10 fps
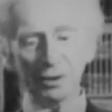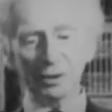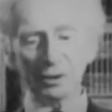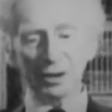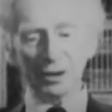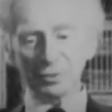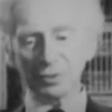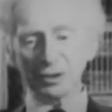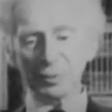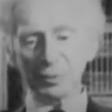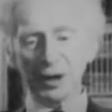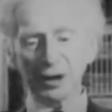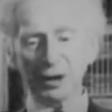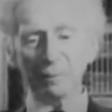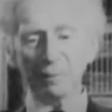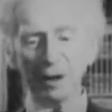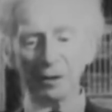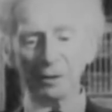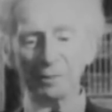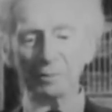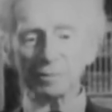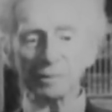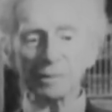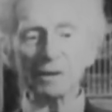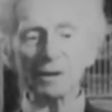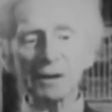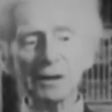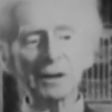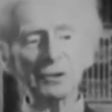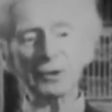general does when he's planning a battle. He